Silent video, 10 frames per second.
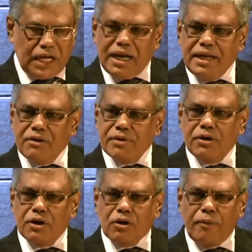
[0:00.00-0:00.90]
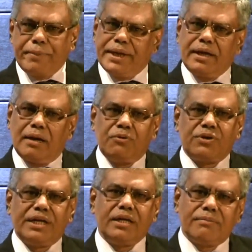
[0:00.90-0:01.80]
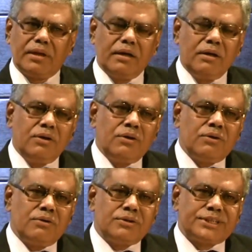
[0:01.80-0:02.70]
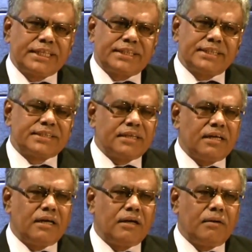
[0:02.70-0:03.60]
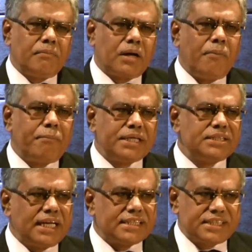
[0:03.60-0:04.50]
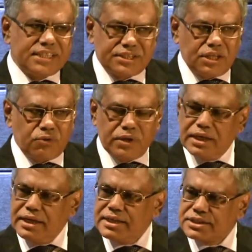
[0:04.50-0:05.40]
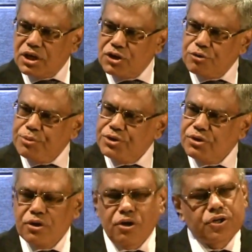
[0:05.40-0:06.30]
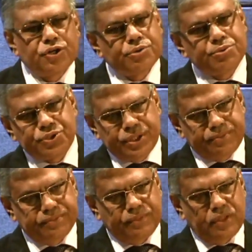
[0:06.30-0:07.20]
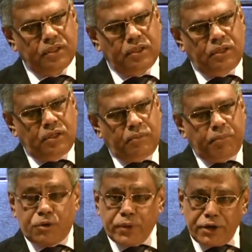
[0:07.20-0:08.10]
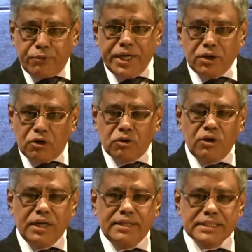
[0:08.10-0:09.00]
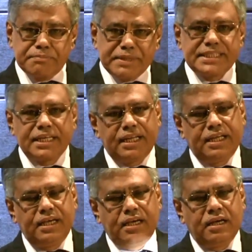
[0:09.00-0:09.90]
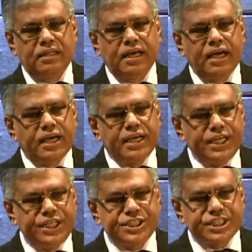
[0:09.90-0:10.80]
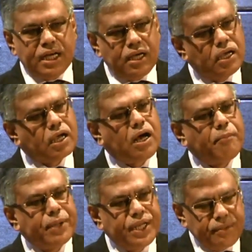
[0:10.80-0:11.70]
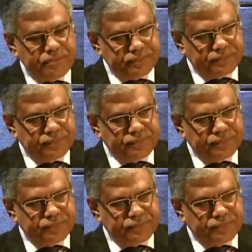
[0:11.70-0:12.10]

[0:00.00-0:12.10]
Earlier we are not comparing about any of the sectors comparison as such, that whether it is contributing or not contributing. But we are doing not only this basically the intra-company